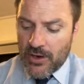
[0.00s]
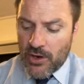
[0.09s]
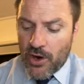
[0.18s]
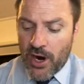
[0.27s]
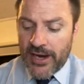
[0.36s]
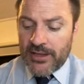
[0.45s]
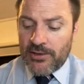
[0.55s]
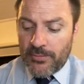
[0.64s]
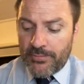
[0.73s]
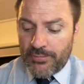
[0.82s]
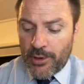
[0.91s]
I
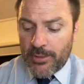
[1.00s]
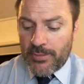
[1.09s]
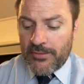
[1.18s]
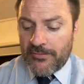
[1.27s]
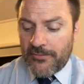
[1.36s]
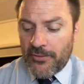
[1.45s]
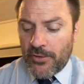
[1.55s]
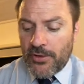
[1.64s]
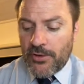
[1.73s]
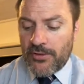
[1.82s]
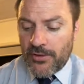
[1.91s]
probably
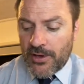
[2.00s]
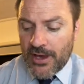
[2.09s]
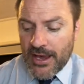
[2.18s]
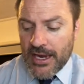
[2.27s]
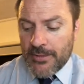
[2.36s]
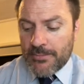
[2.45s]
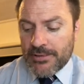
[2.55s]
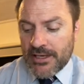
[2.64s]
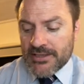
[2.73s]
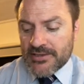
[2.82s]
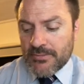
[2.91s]
prefer the a
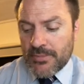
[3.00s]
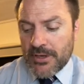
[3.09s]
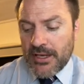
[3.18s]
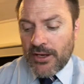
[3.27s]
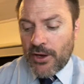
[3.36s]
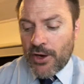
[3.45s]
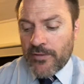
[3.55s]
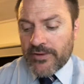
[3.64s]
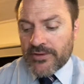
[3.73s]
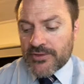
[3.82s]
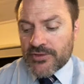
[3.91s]
plus b
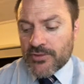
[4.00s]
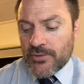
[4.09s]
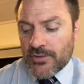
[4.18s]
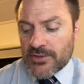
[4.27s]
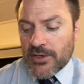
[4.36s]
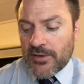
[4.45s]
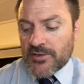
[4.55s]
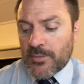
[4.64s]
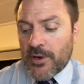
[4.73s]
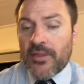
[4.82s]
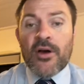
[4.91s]
over 2 times
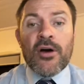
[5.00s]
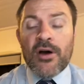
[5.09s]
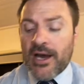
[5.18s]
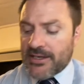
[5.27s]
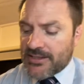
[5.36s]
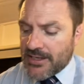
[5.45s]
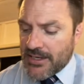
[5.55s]
by the height.